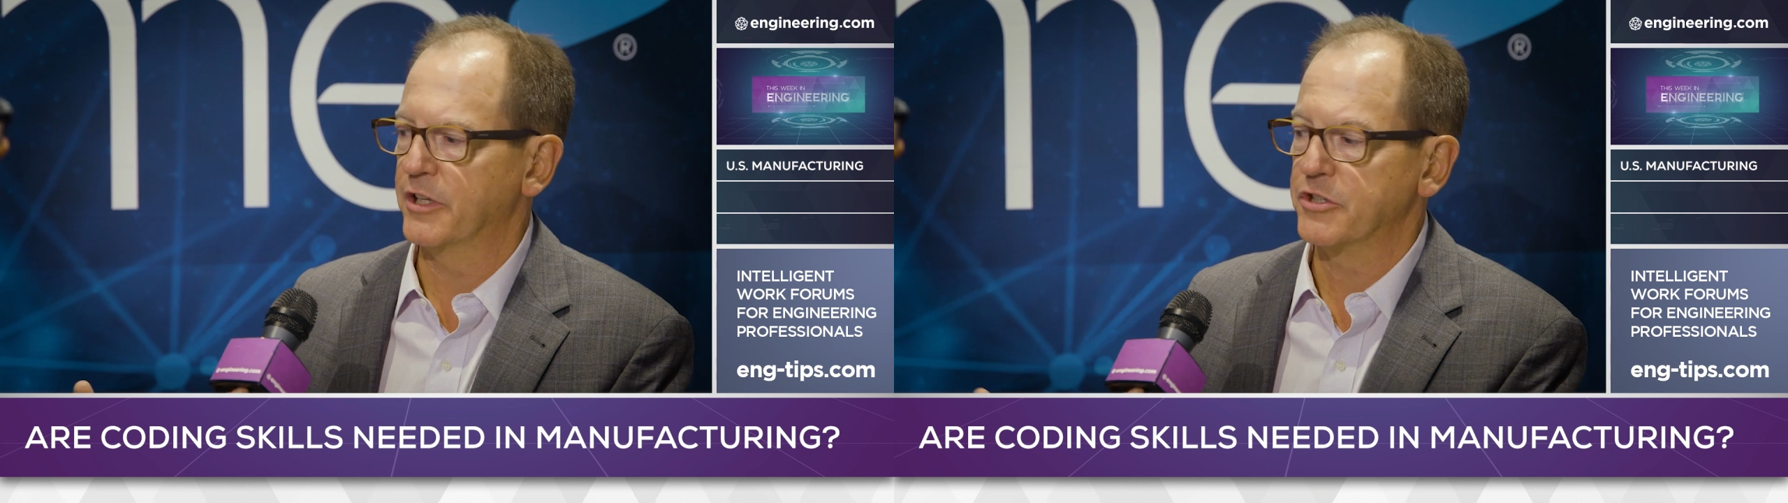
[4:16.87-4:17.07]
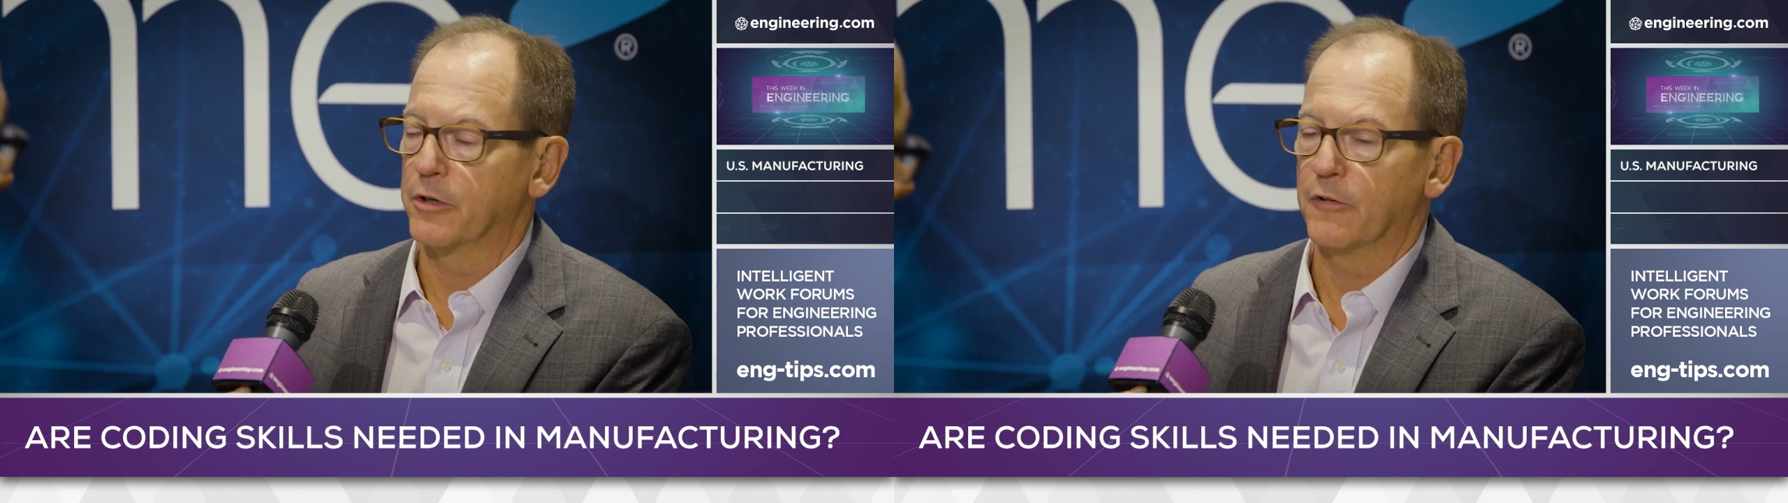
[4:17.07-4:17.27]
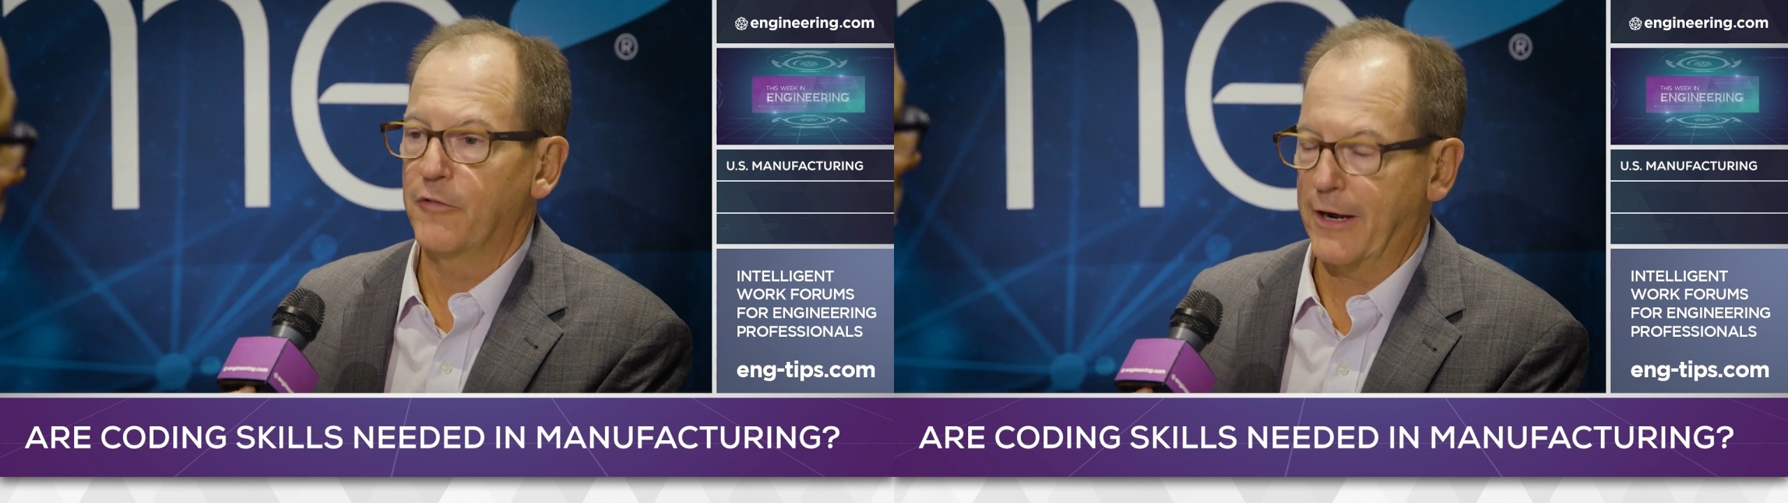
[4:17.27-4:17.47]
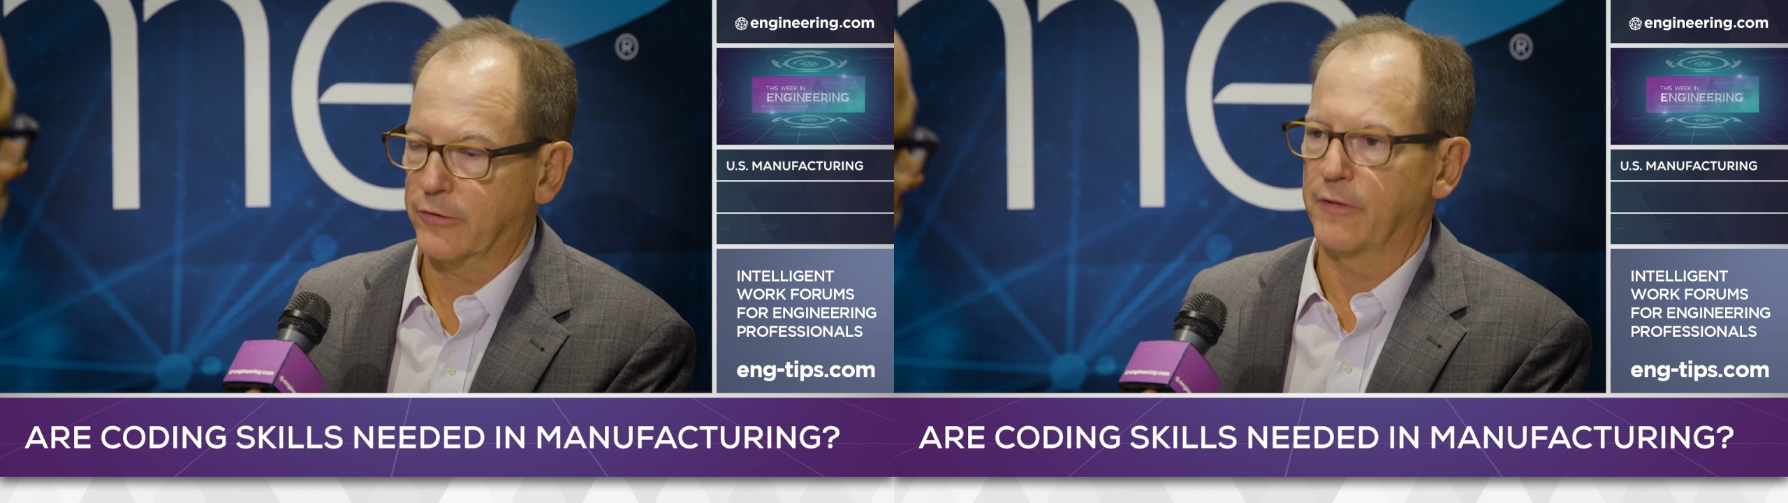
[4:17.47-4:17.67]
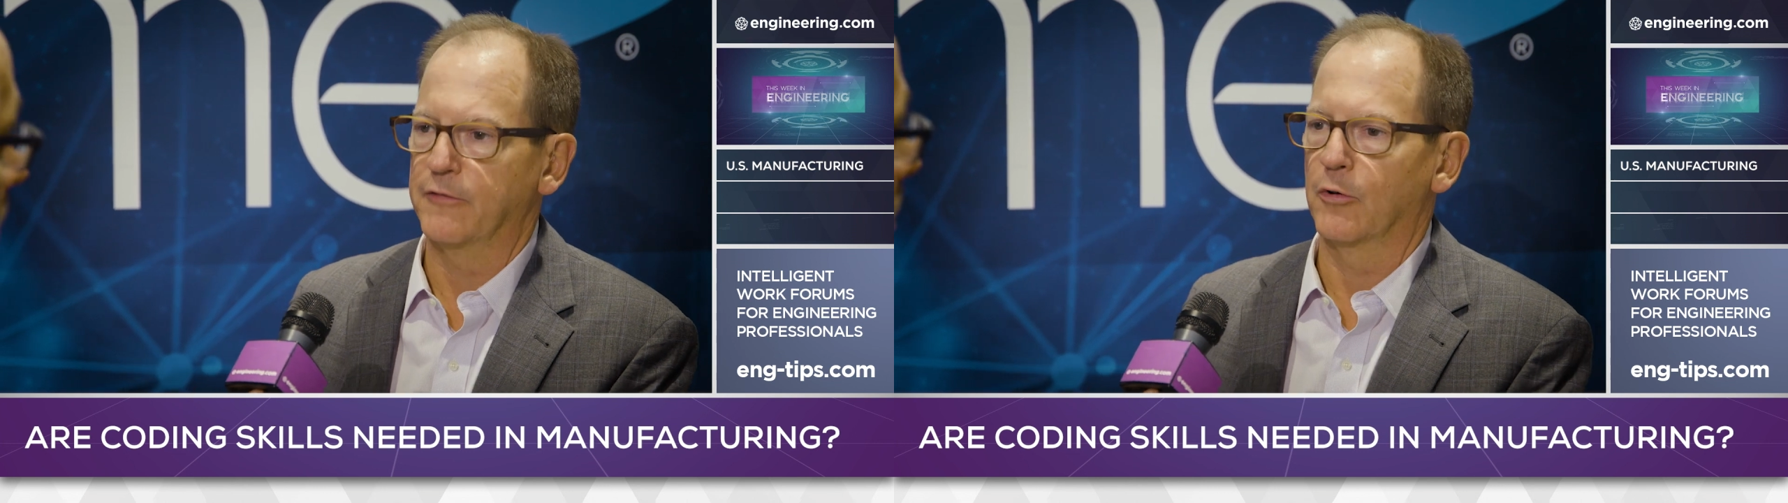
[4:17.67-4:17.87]
digital
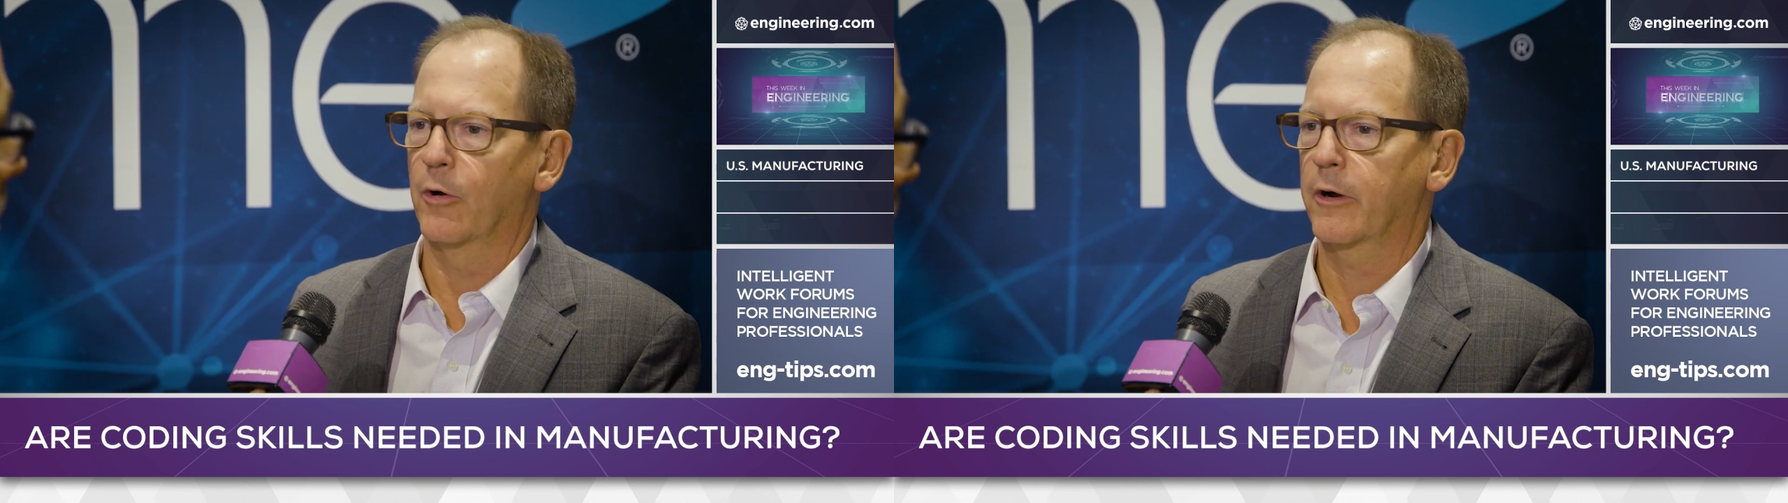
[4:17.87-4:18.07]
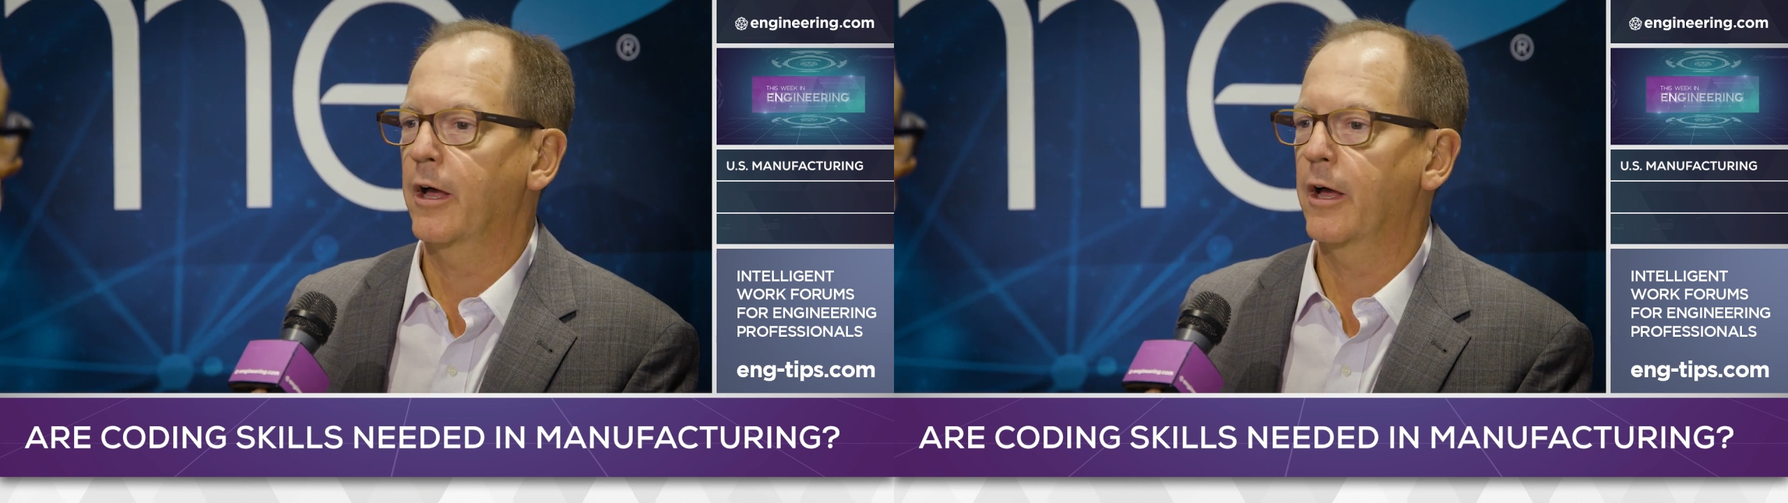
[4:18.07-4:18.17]
factory floor,